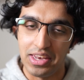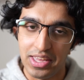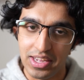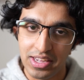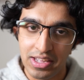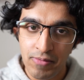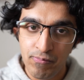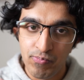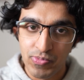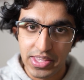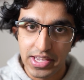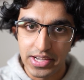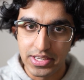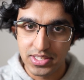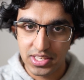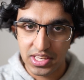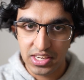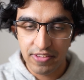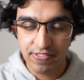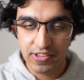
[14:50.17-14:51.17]
Like, a
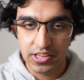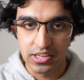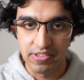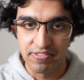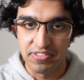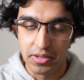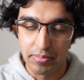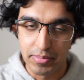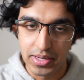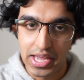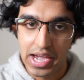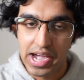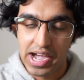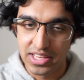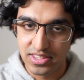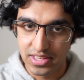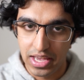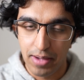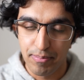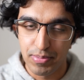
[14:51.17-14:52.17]
significant development
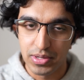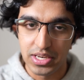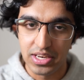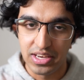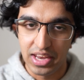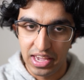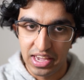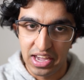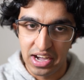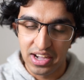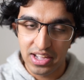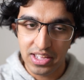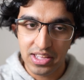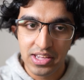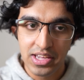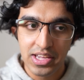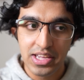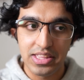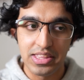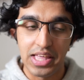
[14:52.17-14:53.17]
has happened in AI
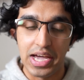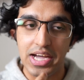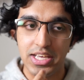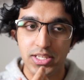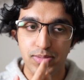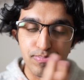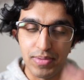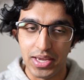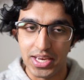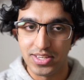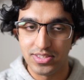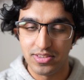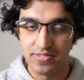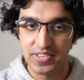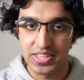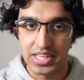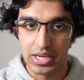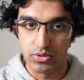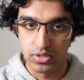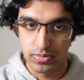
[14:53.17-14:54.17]
that has made
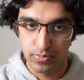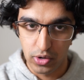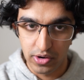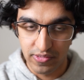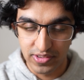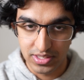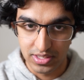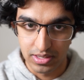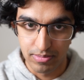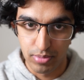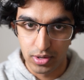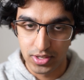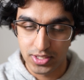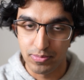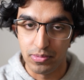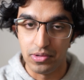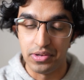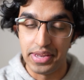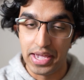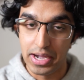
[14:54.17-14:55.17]
something that was previously
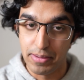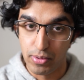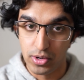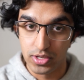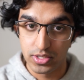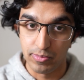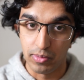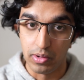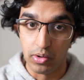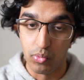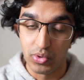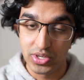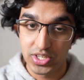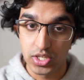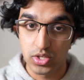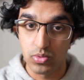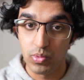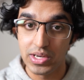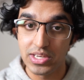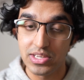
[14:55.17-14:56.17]
impossible now possible,
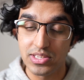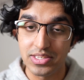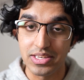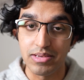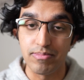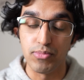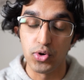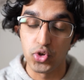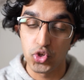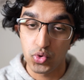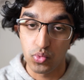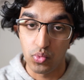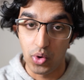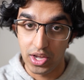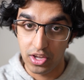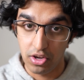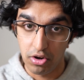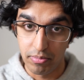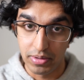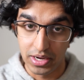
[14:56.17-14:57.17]
which is why you see most
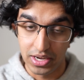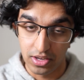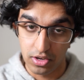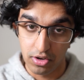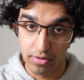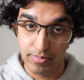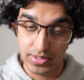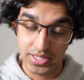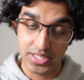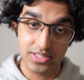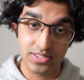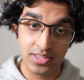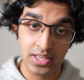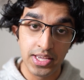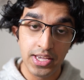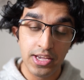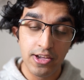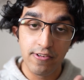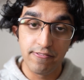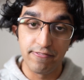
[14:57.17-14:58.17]
Y Combinator companies
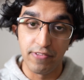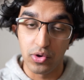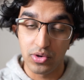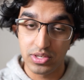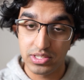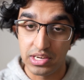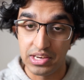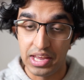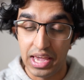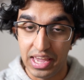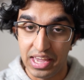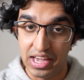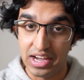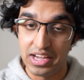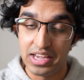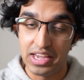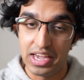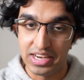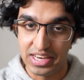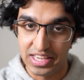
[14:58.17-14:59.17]
focused on
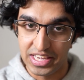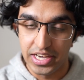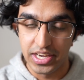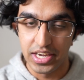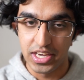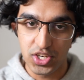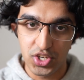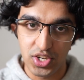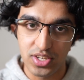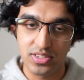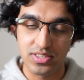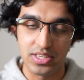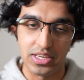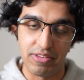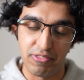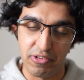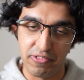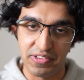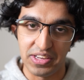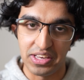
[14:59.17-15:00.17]
AI and AI agents
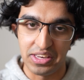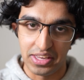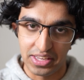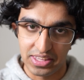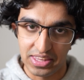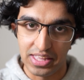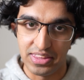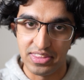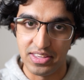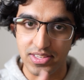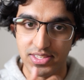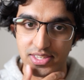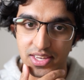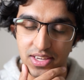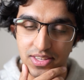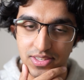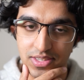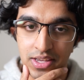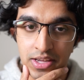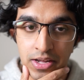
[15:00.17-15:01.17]
and everything like that these
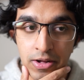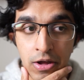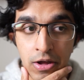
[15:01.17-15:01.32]
days.